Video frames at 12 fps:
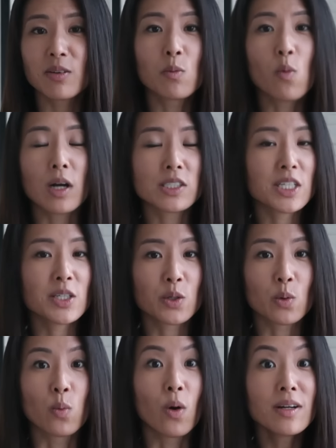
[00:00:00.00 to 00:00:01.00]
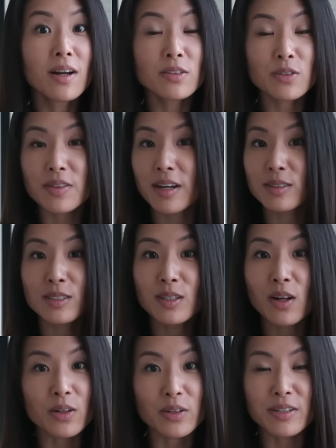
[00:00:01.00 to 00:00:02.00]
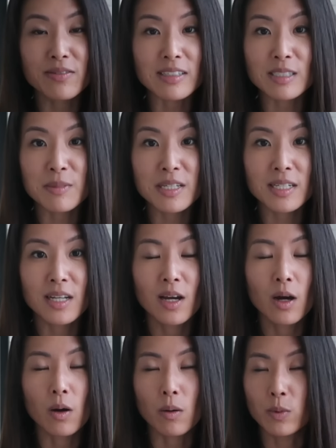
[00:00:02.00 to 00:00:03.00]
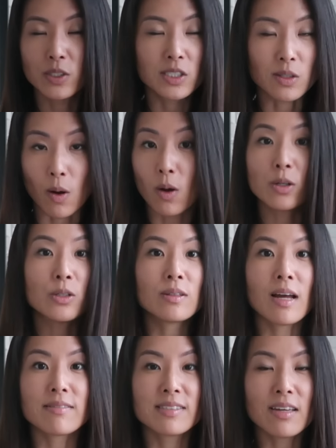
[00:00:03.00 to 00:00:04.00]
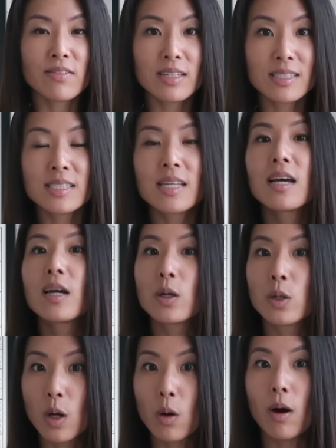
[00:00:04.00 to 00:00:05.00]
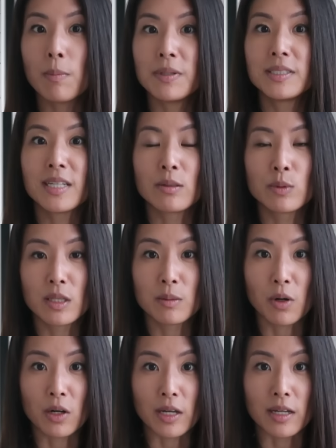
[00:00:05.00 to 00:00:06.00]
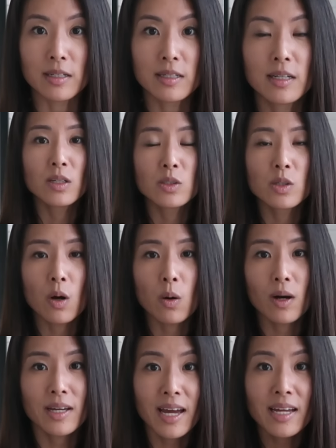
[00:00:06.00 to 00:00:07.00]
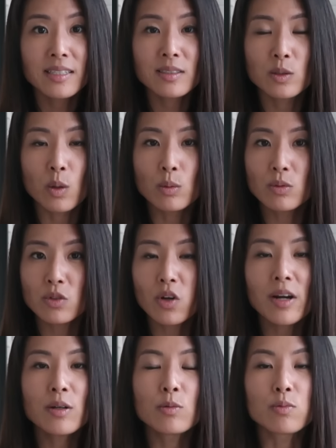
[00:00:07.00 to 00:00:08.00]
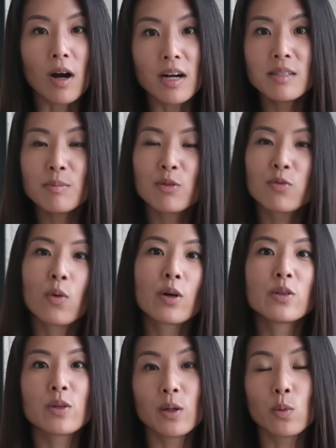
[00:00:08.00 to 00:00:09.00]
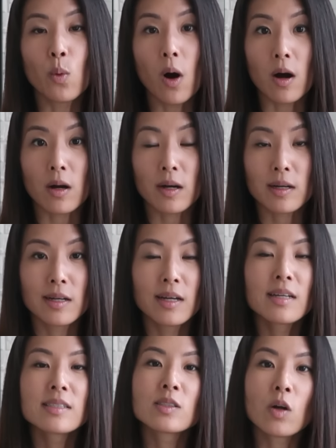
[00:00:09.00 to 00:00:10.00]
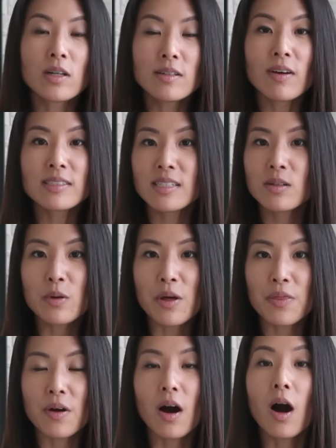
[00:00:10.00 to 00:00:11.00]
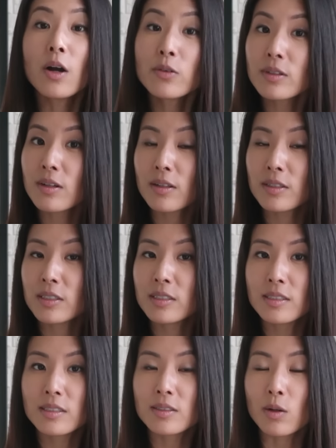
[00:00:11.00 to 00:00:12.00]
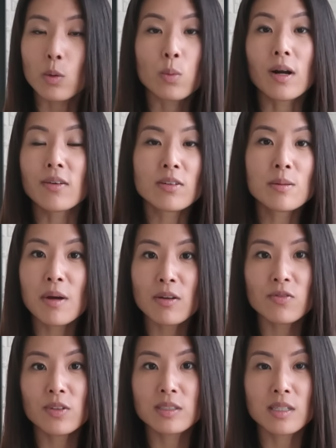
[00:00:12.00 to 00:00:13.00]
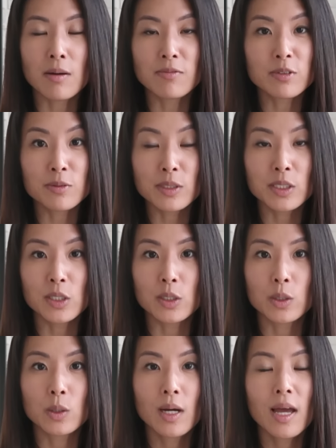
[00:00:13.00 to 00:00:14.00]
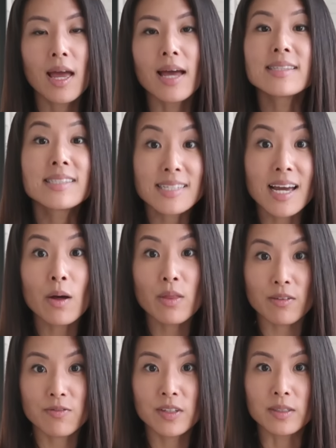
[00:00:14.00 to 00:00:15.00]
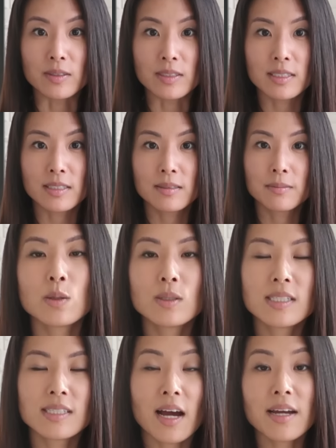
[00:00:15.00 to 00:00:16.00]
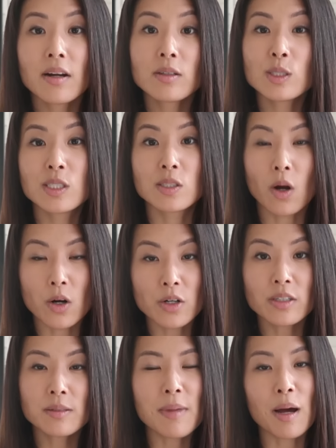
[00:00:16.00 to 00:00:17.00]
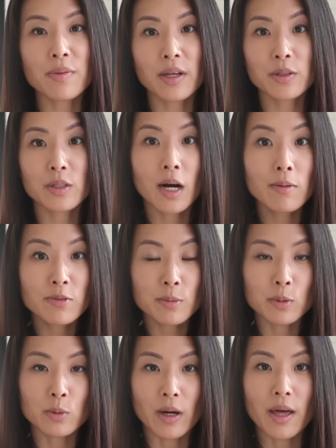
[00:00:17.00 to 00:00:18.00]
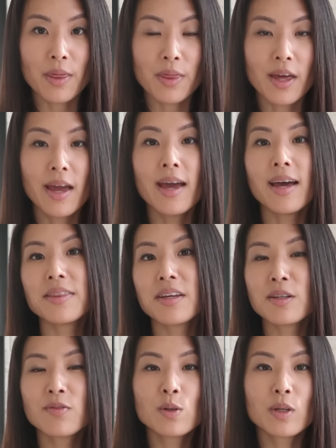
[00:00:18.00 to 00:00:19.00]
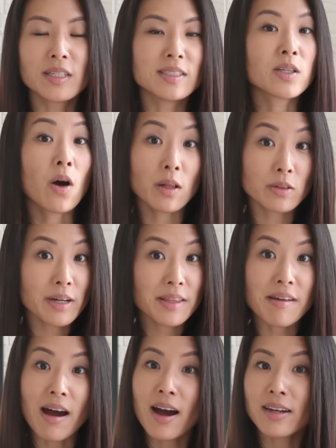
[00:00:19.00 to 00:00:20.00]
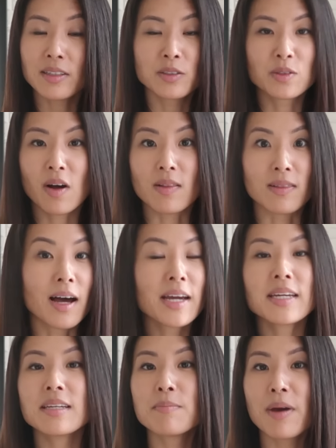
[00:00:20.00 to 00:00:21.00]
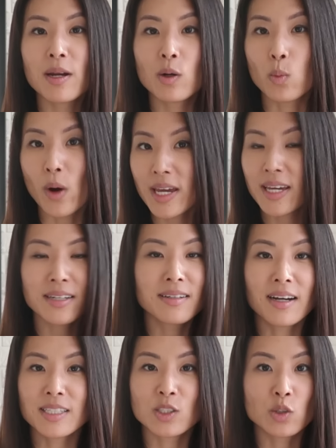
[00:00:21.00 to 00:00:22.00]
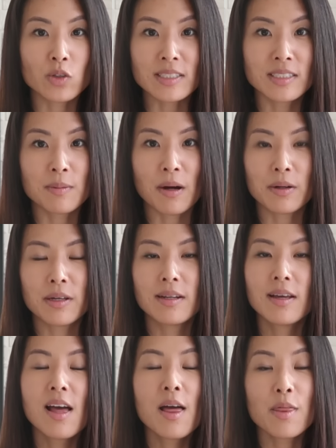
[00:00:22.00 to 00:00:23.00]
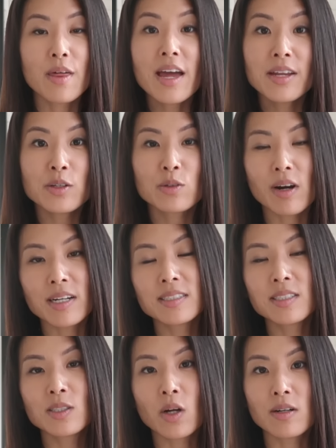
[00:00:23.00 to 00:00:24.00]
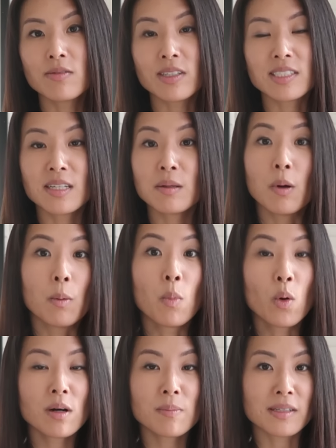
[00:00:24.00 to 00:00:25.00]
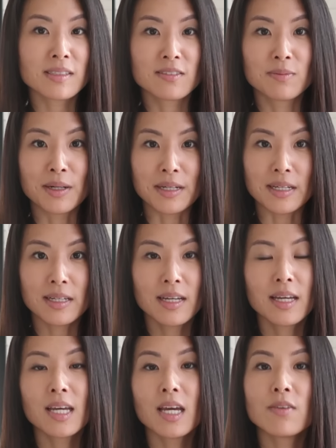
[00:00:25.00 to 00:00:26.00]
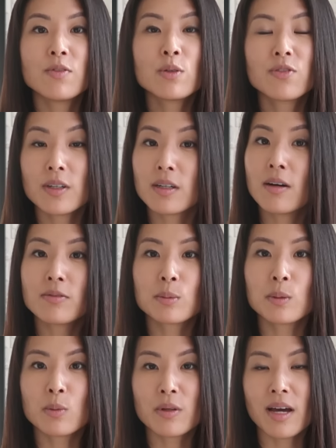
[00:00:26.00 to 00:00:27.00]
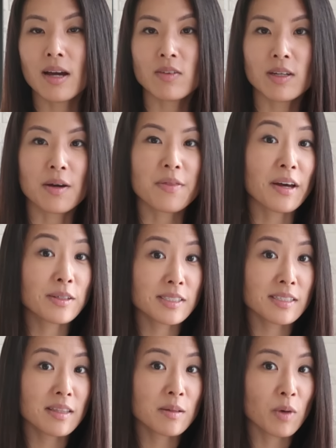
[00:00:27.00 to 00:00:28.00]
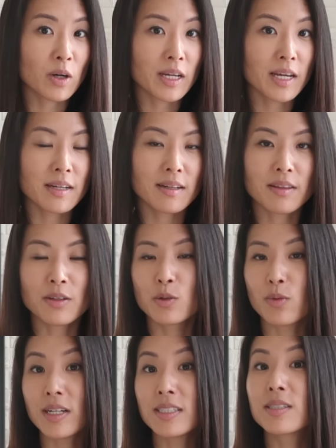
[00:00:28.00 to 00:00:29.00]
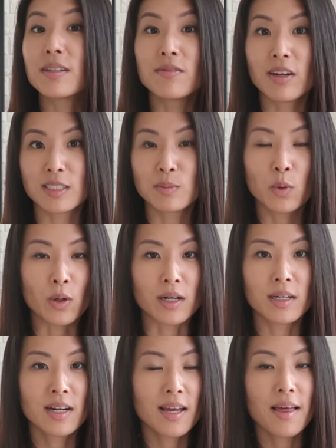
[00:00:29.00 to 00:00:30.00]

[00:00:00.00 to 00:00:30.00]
from watching your $100,000 investment, which is all your life savings, go up and down with the market. So again, don't try to run before you can walk. Start investing with $100 or whatever amount feels comfortable to you and see how that feels. So decide on a starter amount that you're comfortable with, and then if you can tolerate that and you're not lying in bed awake at night stressed about it, then you're ready to start investing more amounts of money. If you feel comfortable with having 1,000 in the market, then you're ready to invest more.